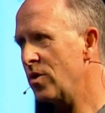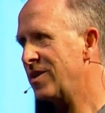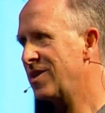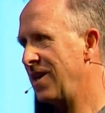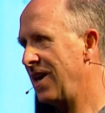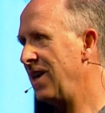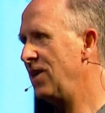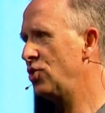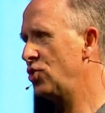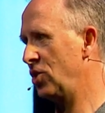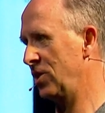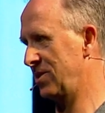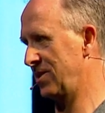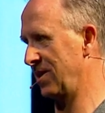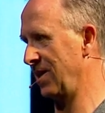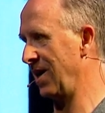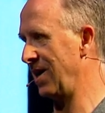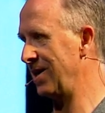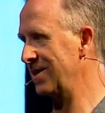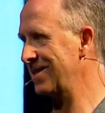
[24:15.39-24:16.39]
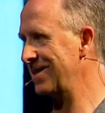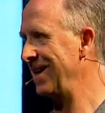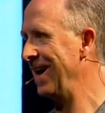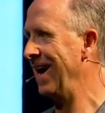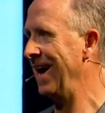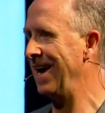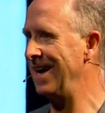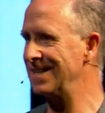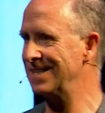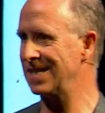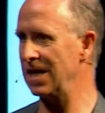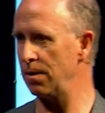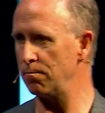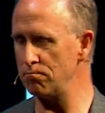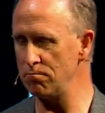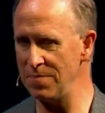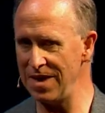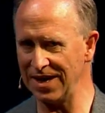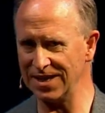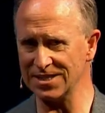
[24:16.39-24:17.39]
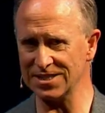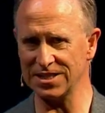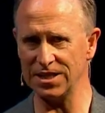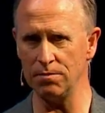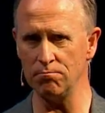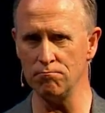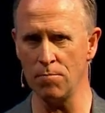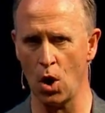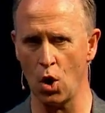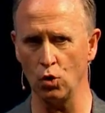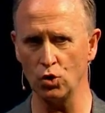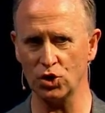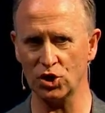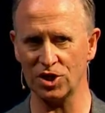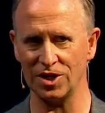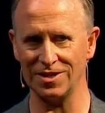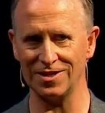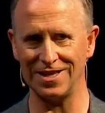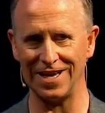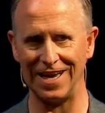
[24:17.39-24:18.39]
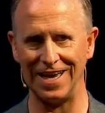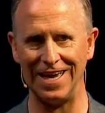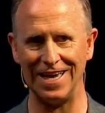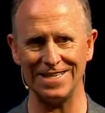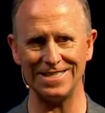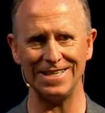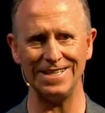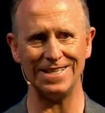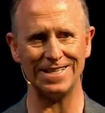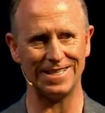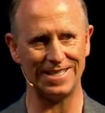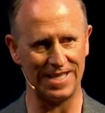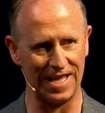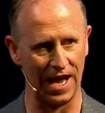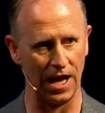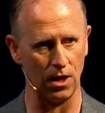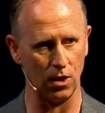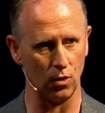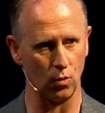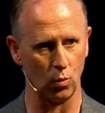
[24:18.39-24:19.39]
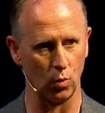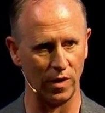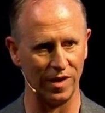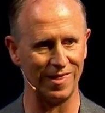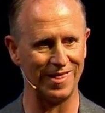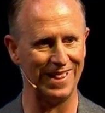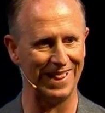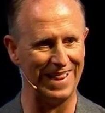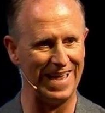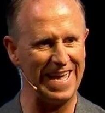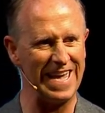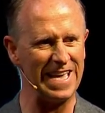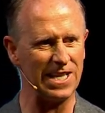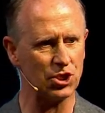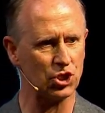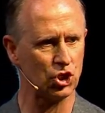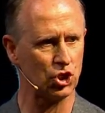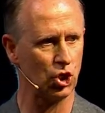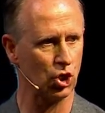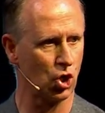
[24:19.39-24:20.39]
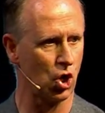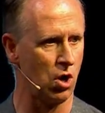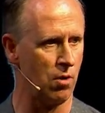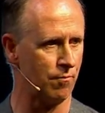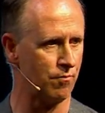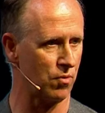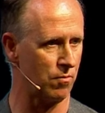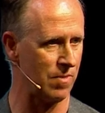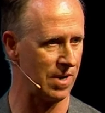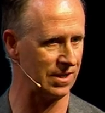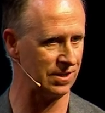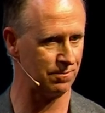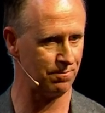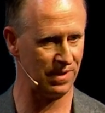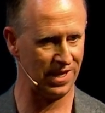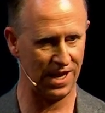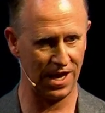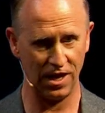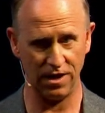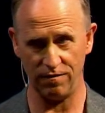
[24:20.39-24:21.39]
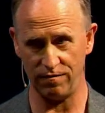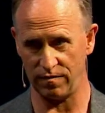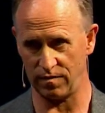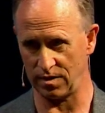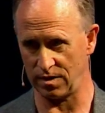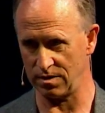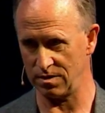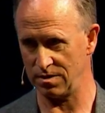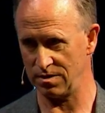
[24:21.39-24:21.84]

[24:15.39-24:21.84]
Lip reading: teaches us is that mixed emotion that isn't dealt with leads to compromised behavior.